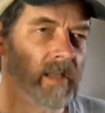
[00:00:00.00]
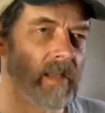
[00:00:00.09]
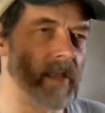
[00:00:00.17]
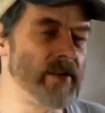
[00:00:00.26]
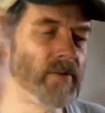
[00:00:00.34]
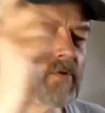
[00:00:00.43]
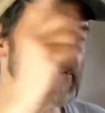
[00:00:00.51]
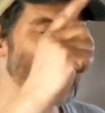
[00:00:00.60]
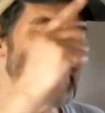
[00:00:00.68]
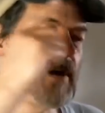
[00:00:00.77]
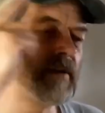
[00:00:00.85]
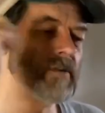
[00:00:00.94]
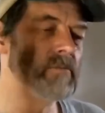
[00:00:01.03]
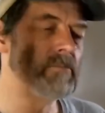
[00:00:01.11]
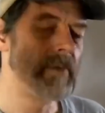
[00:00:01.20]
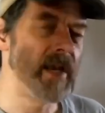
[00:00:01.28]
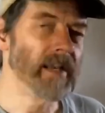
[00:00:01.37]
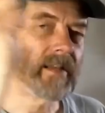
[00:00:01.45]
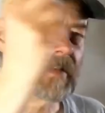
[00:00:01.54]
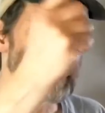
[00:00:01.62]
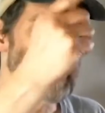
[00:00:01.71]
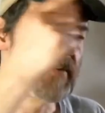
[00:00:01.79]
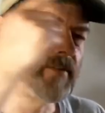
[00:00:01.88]
and you try to make
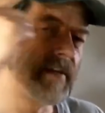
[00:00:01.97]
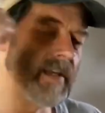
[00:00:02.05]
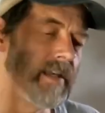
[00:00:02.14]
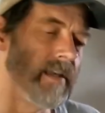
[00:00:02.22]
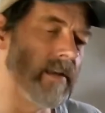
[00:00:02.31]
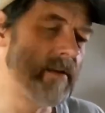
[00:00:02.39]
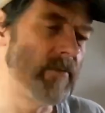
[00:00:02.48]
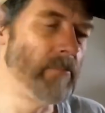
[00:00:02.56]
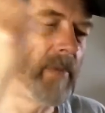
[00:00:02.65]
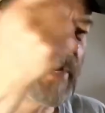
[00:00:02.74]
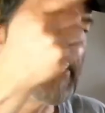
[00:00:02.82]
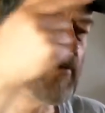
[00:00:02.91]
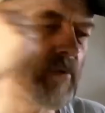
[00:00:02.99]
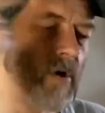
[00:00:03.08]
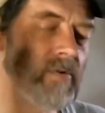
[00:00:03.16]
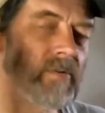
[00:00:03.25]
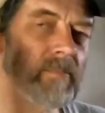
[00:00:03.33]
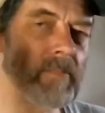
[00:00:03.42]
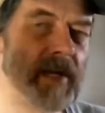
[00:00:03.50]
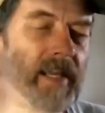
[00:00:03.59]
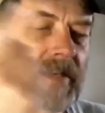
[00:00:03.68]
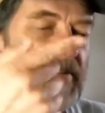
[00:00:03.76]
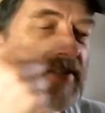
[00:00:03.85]
the main rotor
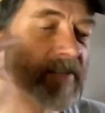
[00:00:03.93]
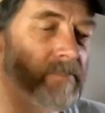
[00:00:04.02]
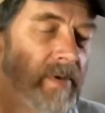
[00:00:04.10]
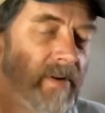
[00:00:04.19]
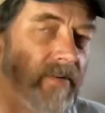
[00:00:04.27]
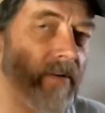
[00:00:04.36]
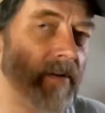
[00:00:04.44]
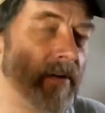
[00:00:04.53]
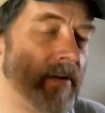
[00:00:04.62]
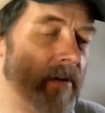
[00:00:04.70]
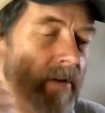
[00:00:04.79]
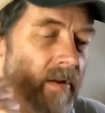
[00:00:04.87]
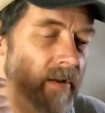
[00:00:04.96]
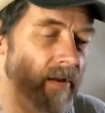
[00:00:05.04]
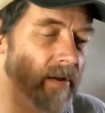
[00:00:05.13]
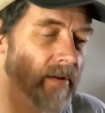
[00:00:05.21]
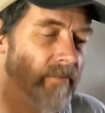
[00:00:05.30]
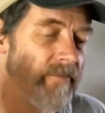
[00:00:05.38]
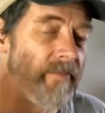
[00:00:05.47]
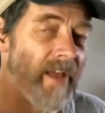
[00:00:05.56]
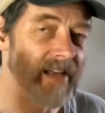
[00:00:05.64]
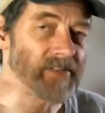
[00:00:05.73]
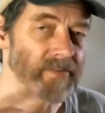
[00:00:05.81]
blade spin
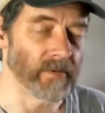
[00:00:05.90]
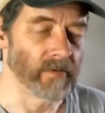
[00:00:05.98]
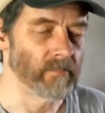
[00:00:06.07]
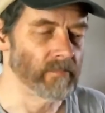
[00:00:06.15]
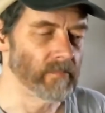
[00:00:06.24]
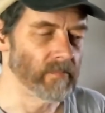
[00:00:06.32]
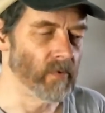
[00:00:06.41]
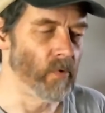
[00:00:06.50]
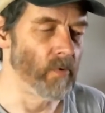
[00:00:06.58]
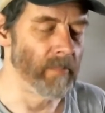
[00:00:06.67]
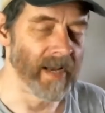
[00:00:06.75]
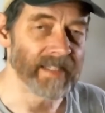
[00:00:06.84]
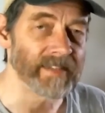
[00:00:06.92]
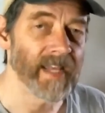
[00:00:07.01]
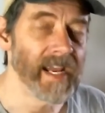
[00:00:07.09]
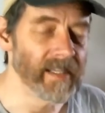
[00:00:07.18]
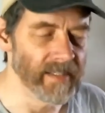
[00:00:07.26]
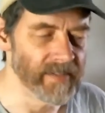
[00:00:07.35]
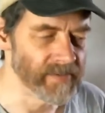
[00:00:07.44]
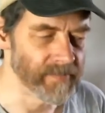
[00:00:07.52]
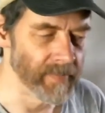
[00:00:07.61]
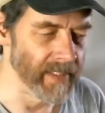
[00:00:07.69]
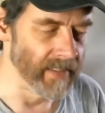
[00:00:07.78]
faster or maintain its
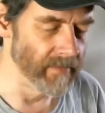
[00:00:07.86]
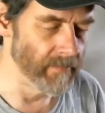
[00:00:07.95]
speed.